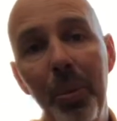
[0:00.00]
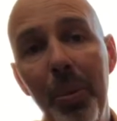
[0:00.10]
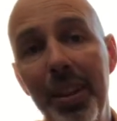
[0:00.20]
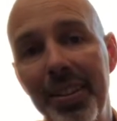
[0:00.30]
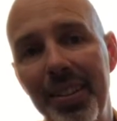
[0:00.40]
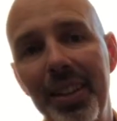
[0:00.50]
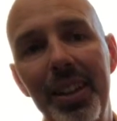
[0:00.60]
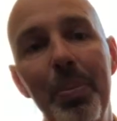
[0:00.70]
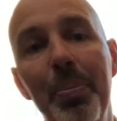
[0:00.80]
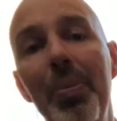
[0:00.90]

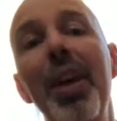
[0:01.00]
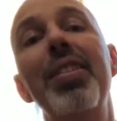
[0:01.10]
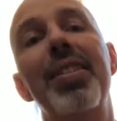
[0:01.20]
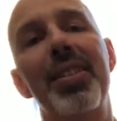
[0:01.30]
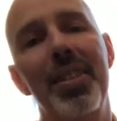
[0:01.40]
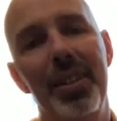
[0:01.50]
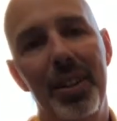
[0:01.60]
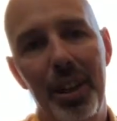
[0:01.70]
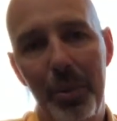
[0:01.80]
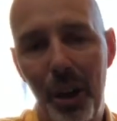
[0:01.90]
immense
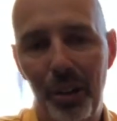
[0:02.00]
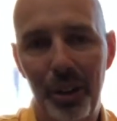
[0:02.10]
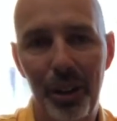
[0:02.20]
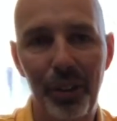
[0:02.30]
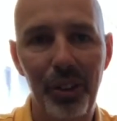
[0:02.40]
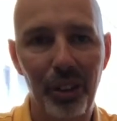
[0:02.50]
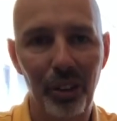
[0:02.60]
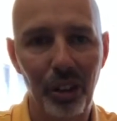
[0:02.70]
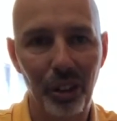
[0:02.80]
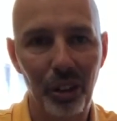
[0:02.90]
amount of
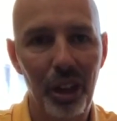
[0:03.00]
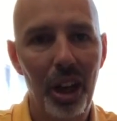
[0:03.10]
distance.